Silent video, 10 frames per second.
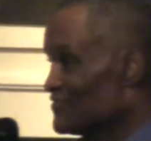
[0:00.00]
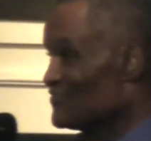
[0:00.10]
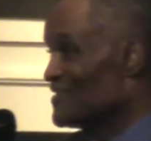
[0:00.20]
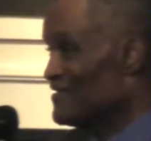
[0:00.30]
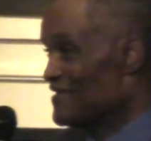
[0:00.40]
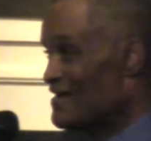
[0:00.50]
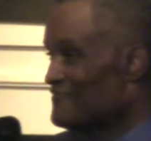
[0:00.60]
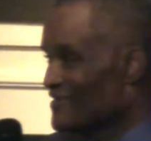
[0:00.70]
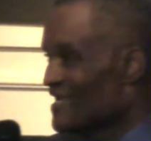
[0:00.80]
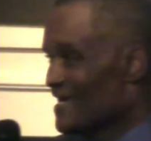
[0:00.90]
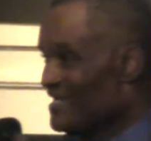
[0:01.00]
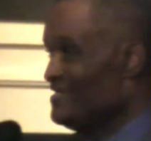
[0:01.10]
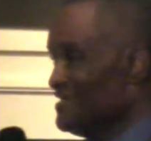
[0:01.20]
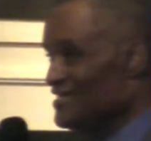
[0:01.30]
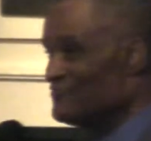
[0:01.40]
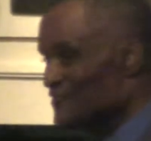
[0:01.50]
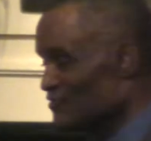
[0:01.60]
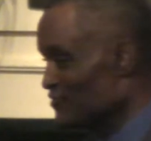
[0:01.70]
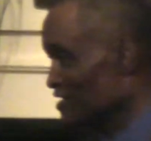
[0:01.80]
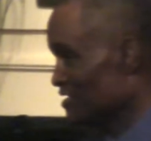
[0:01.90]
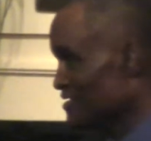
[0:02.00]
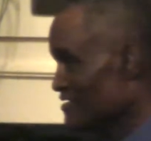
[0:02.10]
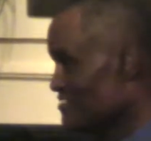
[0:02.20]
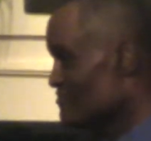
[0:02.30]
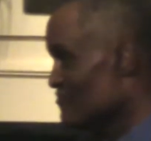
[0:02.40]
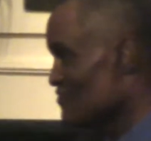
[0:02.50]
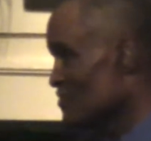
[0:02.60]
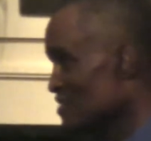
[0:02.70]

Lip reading: So I felt like he filled in.